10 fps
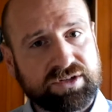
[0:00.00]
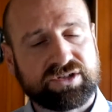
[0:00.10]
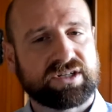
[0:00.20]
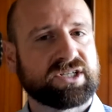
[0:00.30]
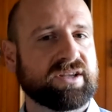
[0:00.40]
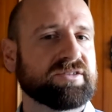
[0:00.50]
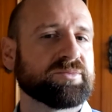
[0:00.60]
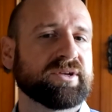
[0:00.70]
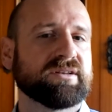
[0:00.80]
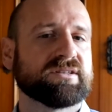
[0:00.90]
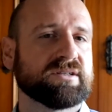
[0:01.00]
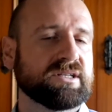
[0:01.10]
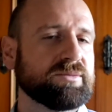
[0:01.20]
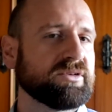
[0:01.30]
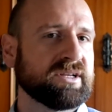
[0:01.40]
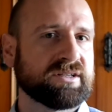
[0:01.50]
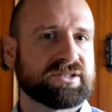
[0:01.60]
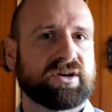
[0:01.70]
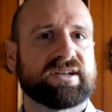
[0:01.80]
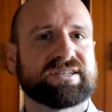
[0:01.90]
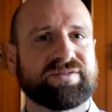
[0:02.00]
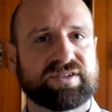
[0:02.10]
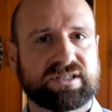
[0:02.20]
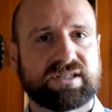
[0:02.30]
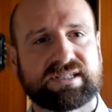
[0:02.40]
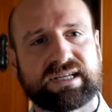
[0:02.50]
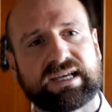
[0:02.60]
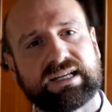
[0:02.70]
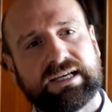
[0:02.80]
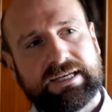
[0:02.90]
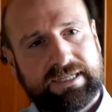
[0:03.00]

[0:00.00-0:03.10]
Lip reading: the structure there has been deliberately designed to facilitate